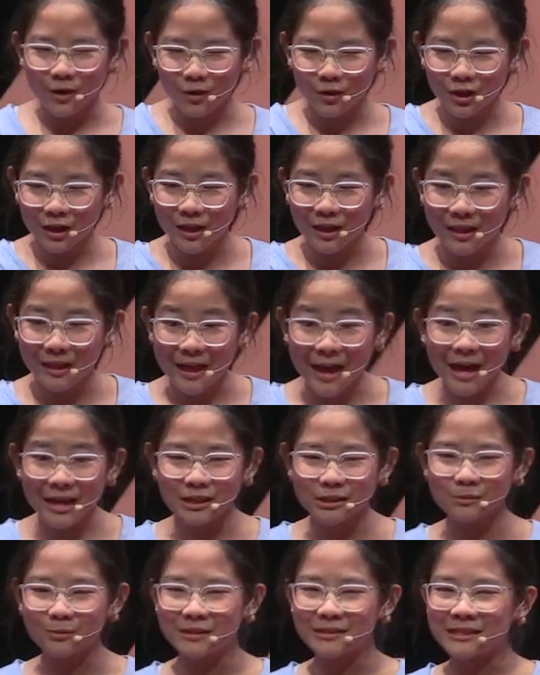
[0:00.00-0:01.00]
We are the
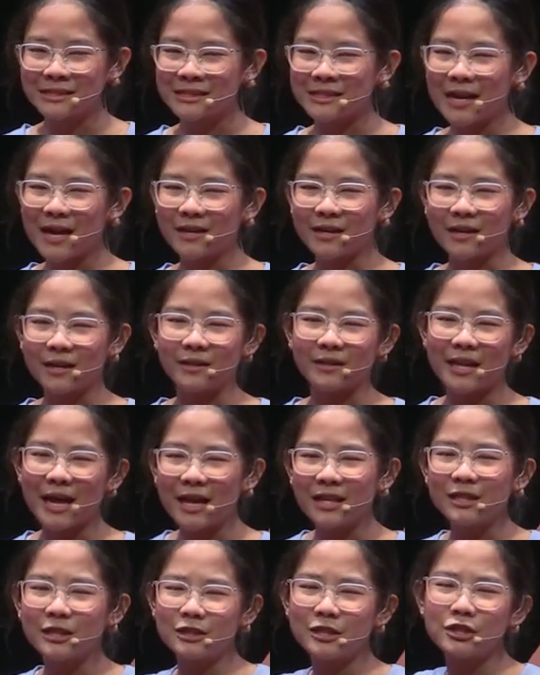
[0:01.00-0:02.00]
last ones standing in
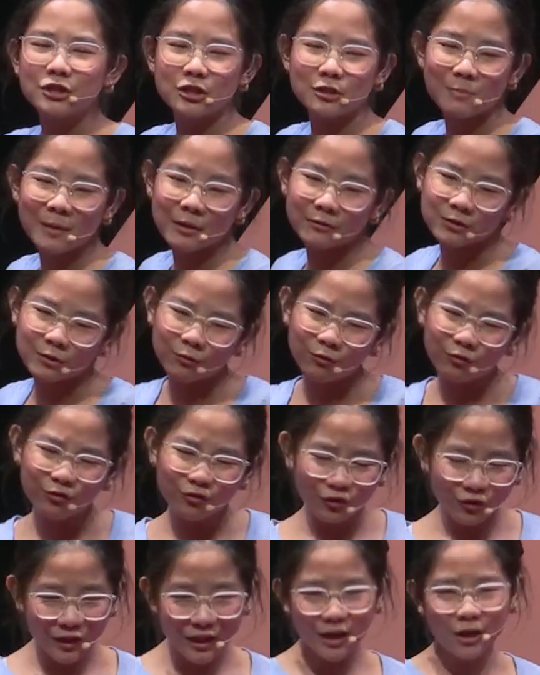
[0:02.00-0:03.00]
line. The teacher's about to
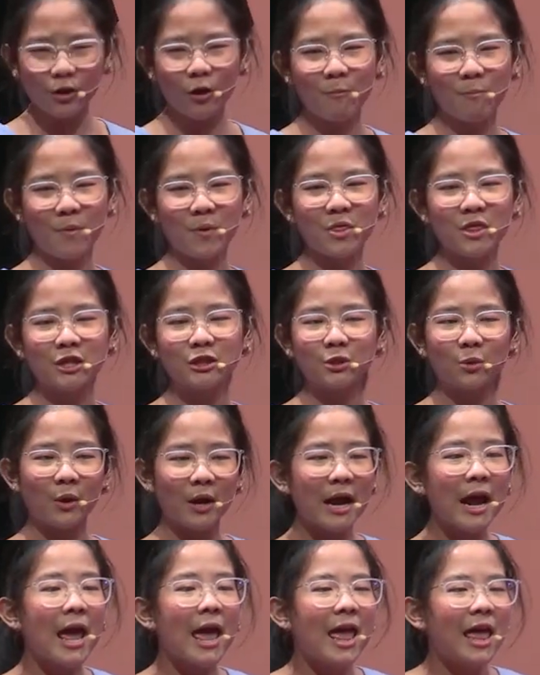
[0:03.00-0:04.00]
fling open the
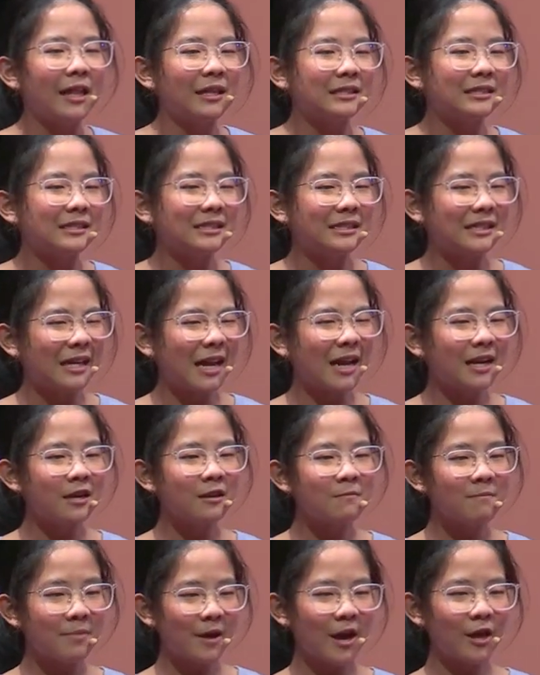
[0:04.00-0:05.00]
door, and
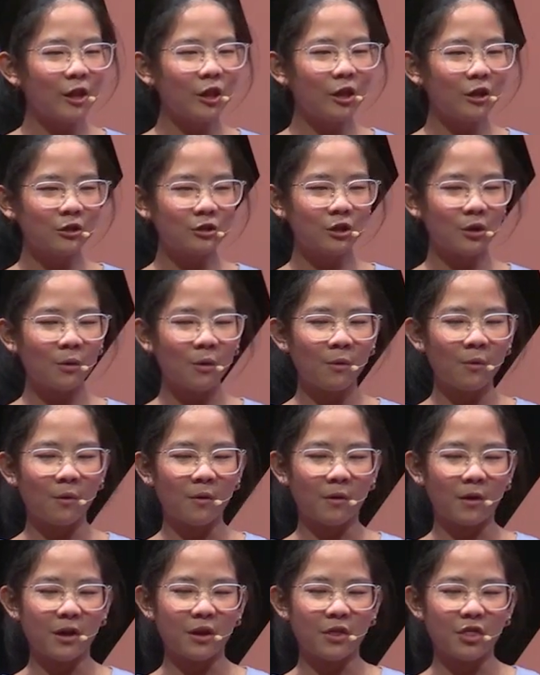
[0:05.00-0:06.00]
standing by the
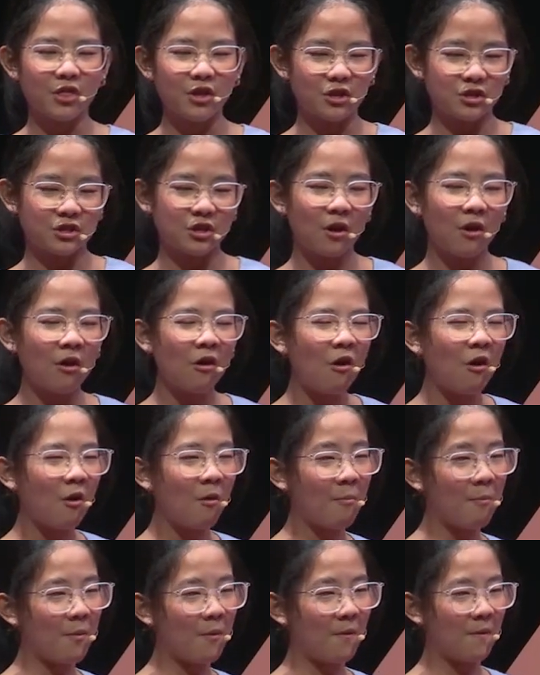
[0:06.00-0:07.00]
door, the
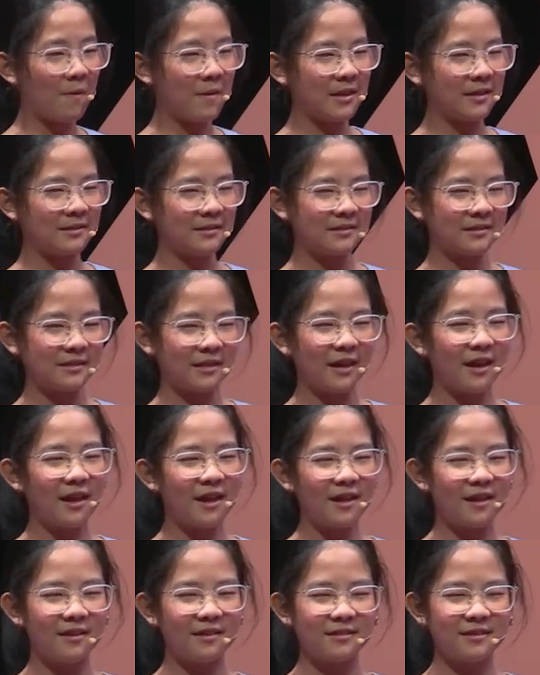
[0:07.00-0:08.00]
tall boy says,
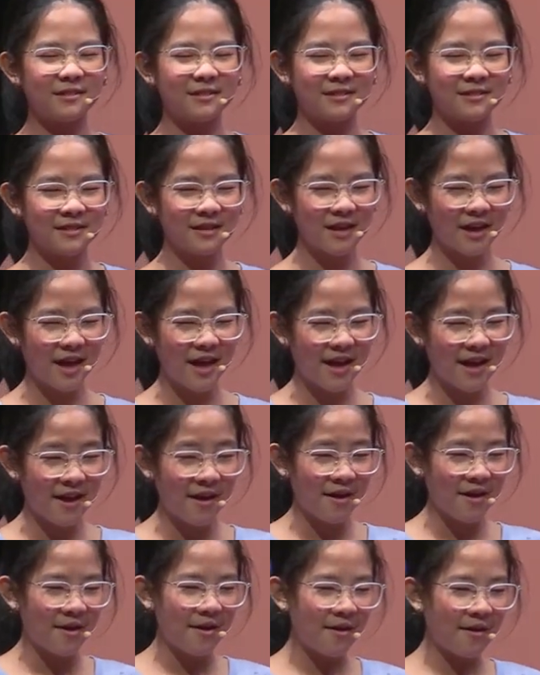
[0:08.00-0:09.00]

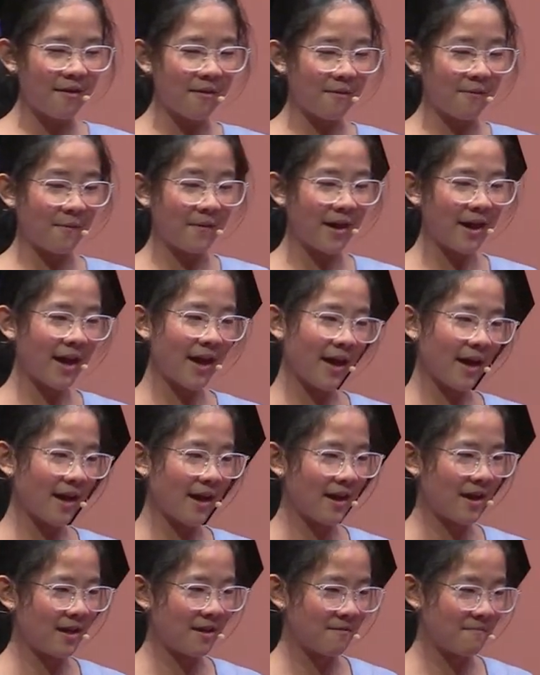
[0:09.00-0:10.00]
"Oh,
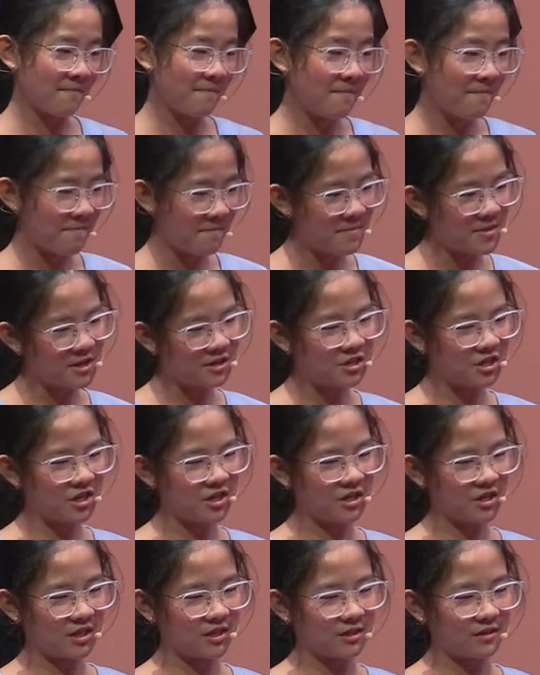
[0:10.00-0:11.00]
hi,
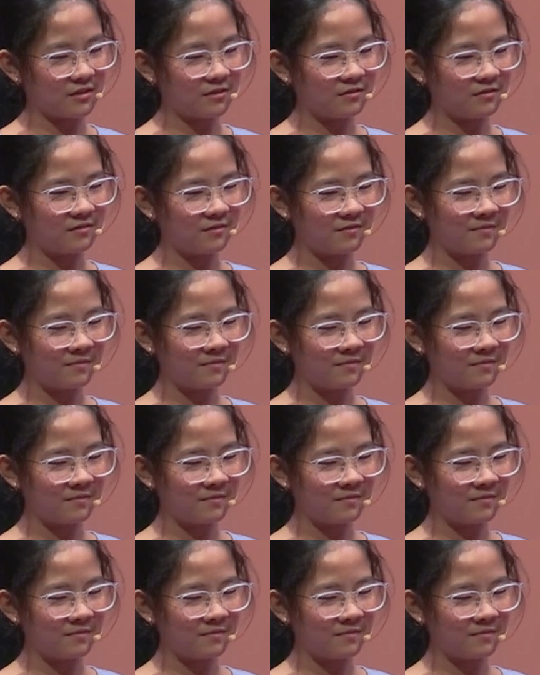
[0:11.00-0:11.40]
Midget again."